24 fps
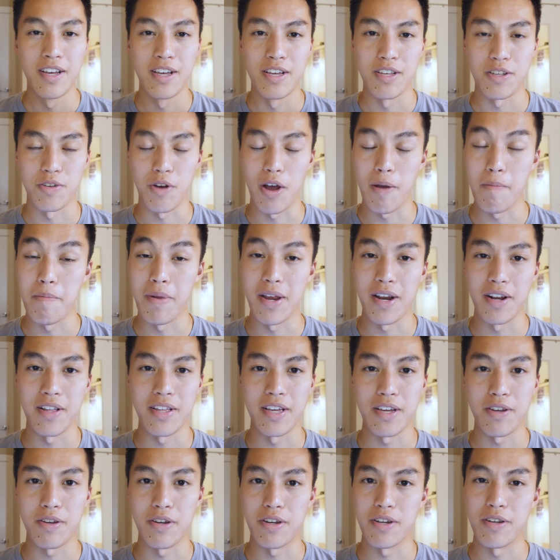So I
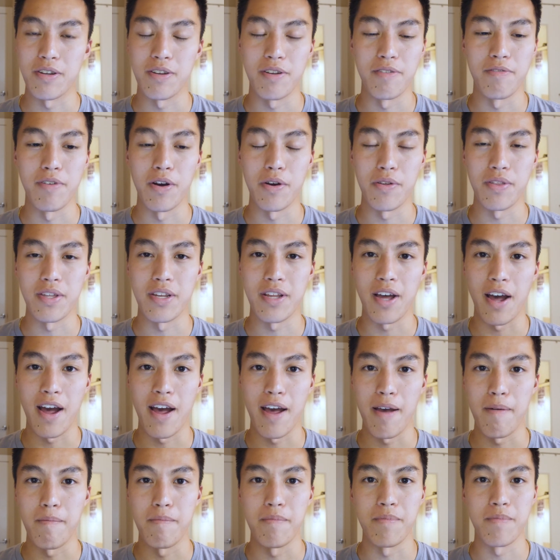barely could devote the
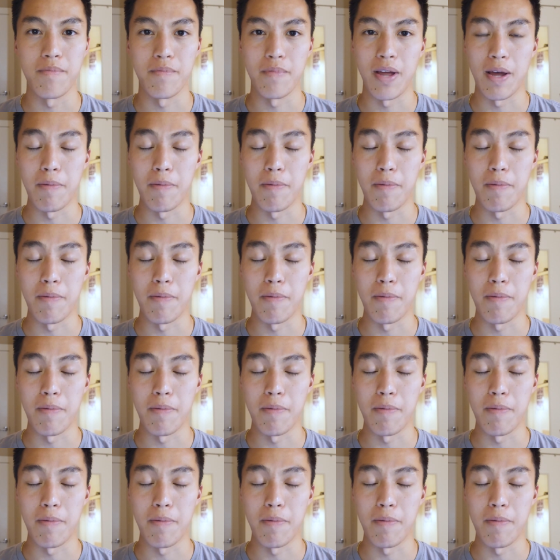time.